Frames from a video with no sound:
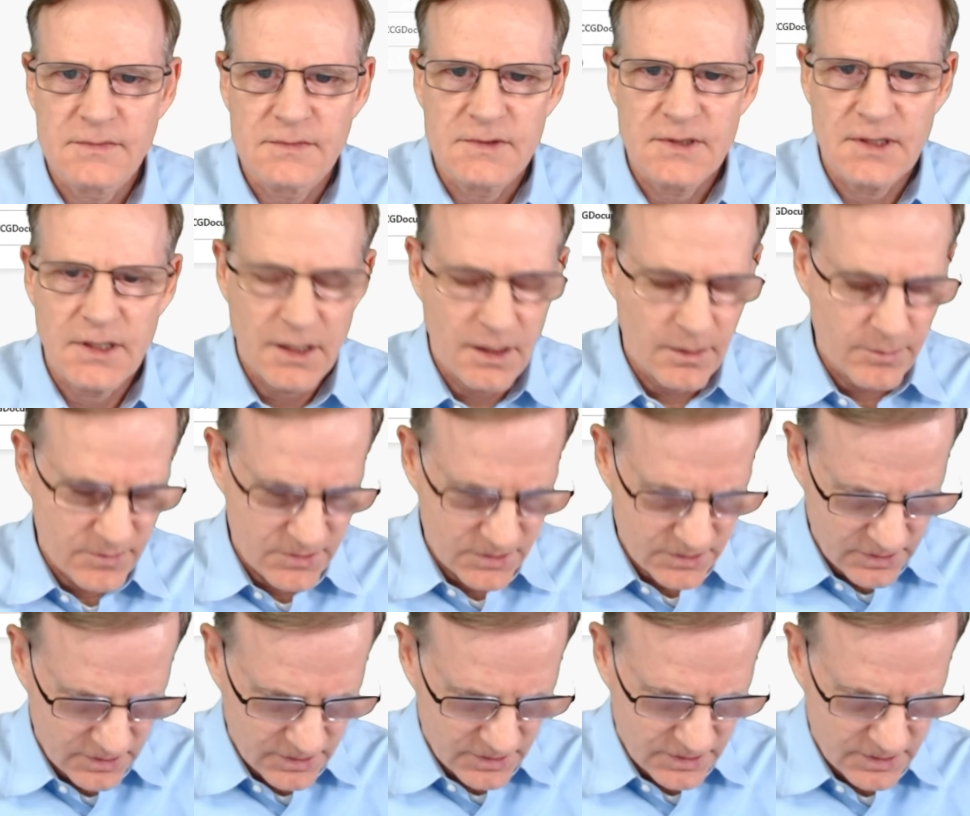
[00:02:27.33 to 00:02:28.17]
And I'm
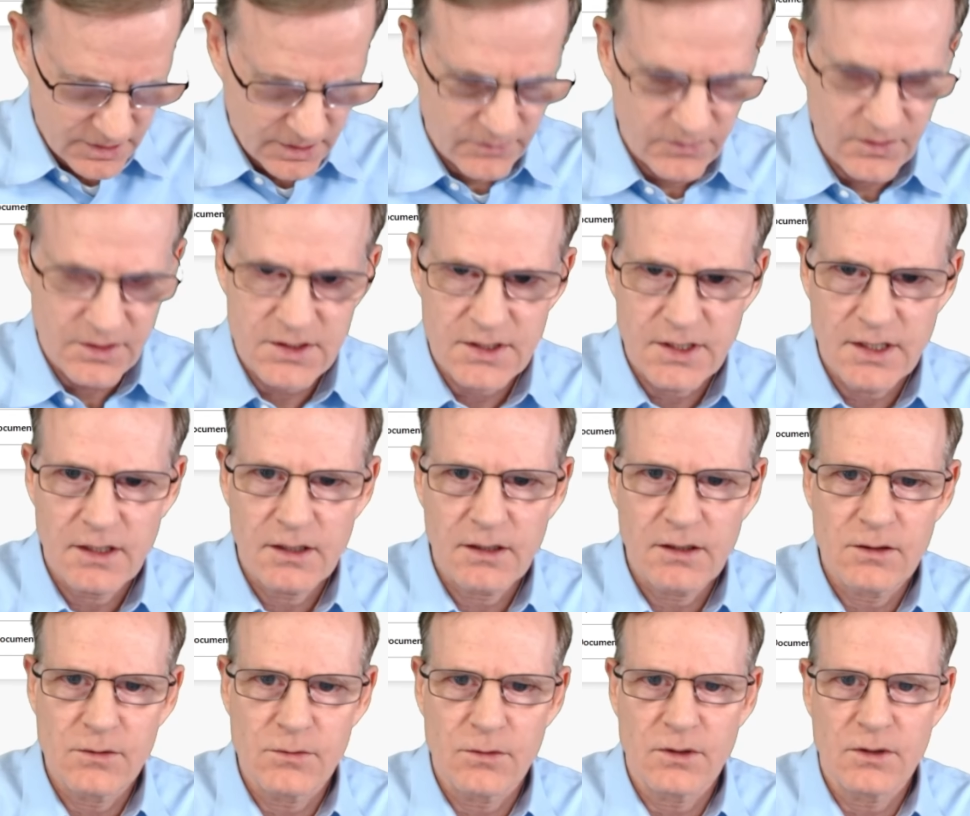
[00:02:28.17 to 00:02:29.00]
just going to have it say
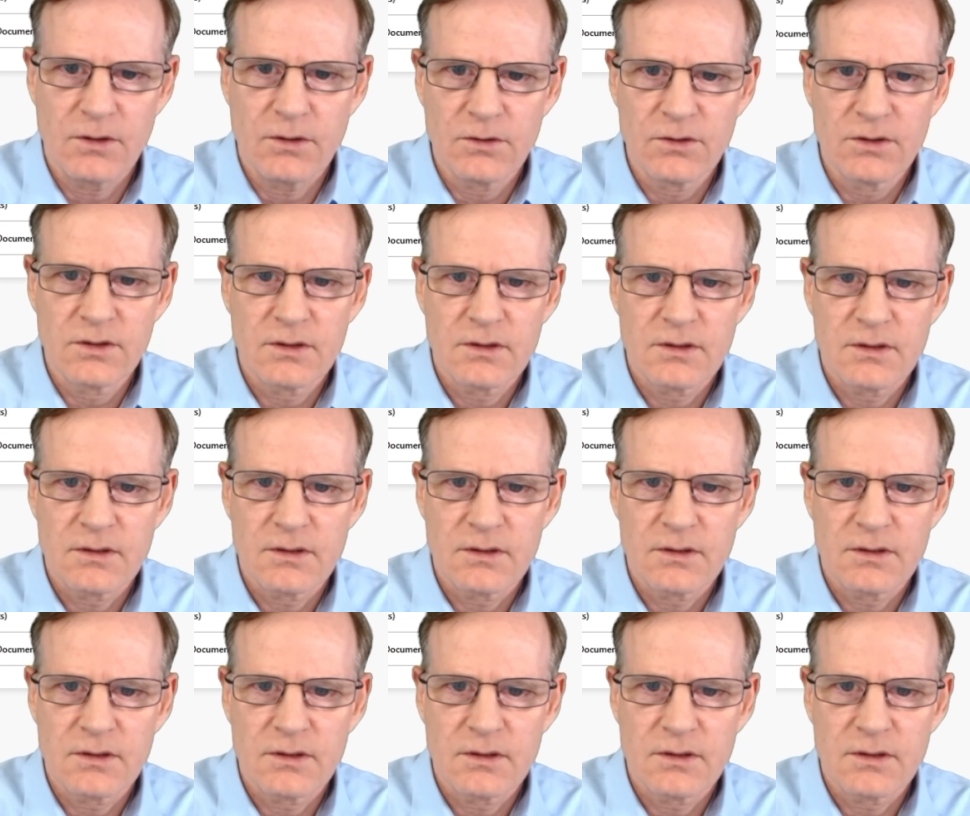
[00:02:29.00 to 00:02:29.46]
hello world.